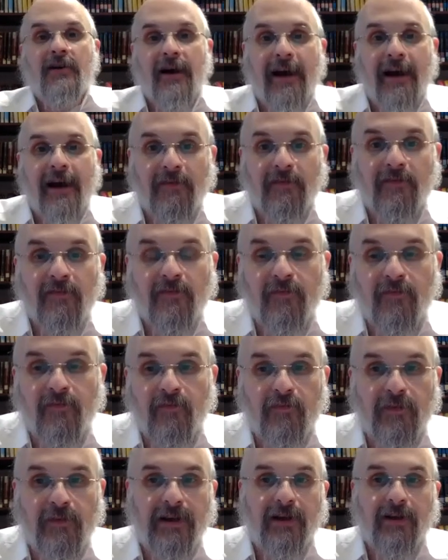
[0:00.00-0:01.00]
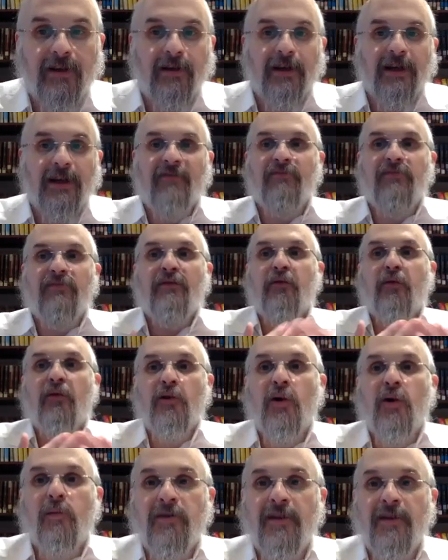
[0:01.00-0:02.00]
And meaning, even before
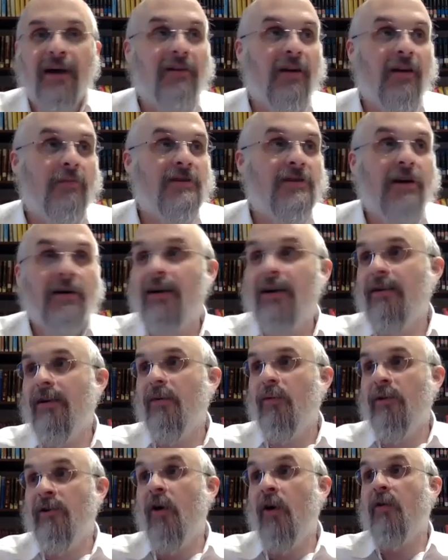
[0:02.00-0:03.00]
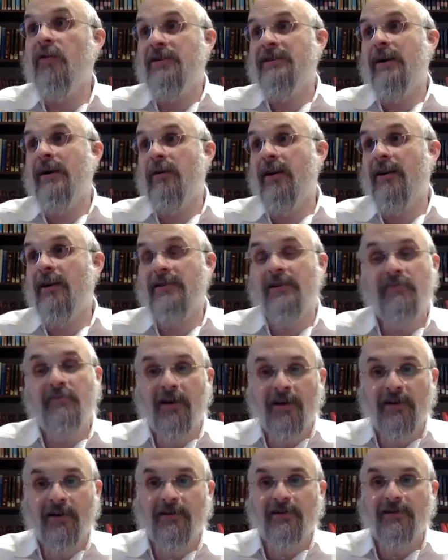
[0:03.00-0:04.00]
you open the altar of Haggadah, we know this is our custom
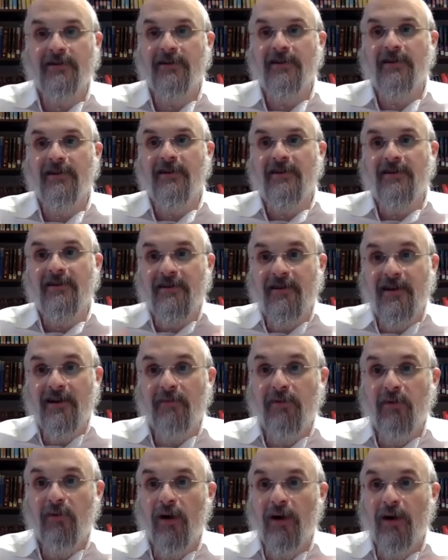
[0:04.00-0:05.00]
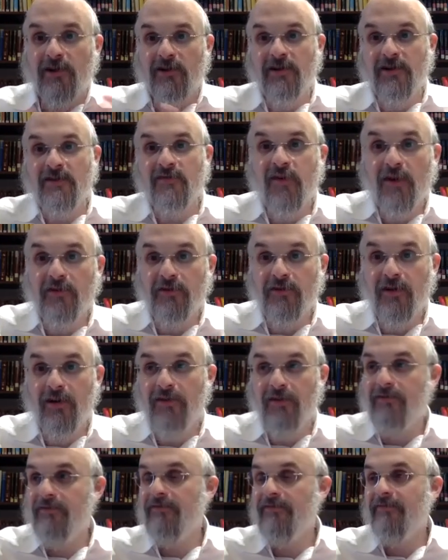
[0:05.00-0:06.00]
because the Rebbe watched his
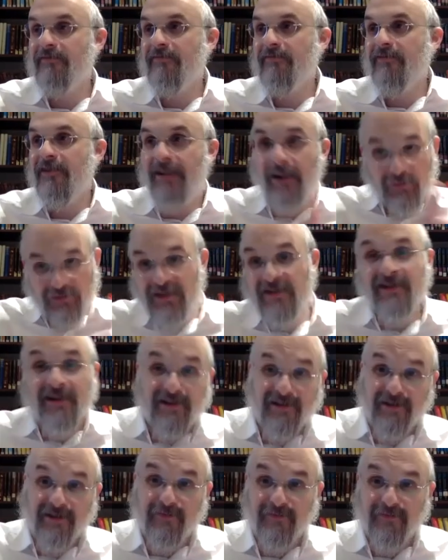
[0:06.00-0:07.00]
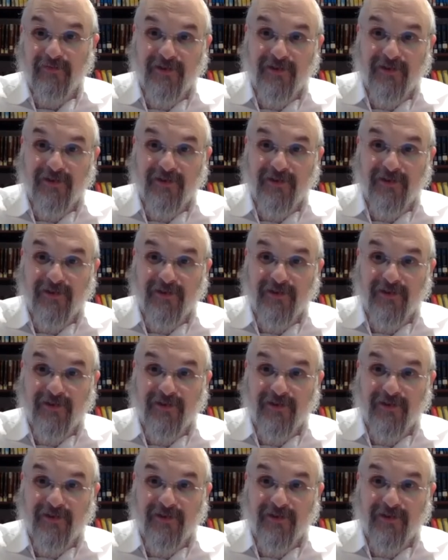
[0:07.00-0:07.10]
father-in-law, and that was his custom.